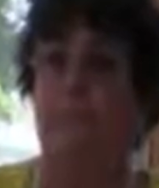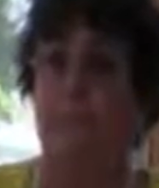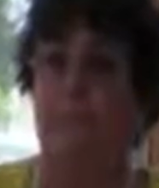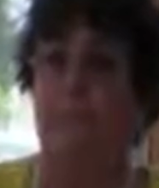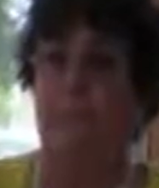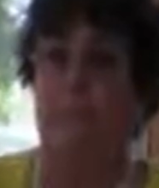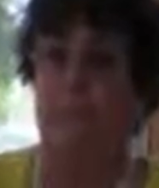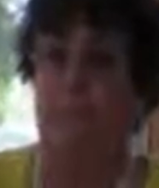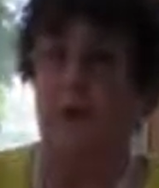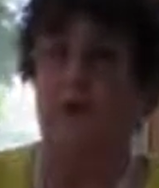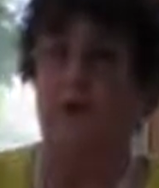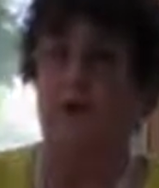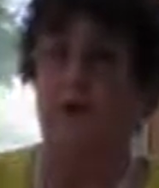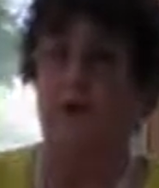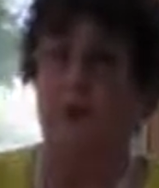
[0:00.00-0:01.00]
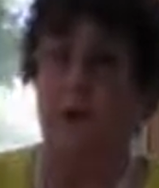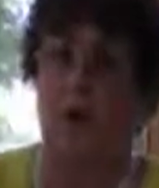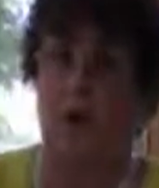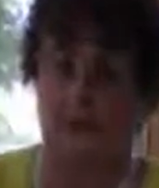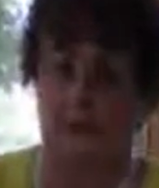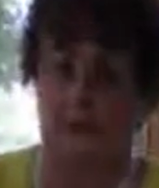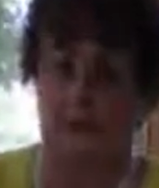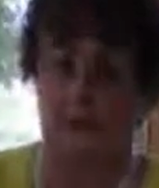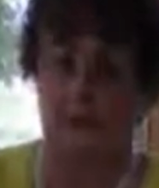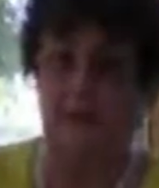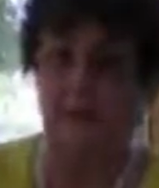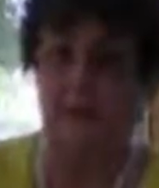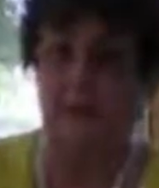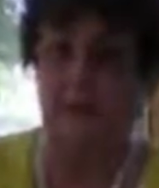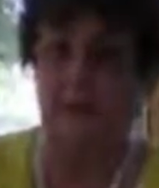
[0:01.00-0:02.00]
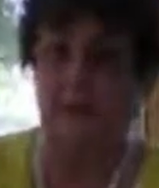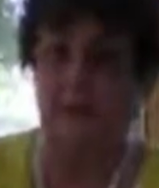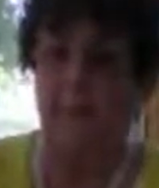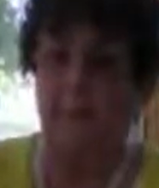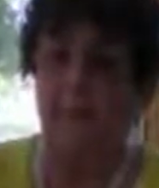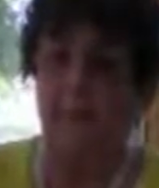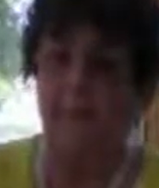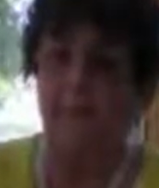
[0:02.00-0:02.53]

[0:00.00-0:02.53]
Beacon, whatever it was called at the time,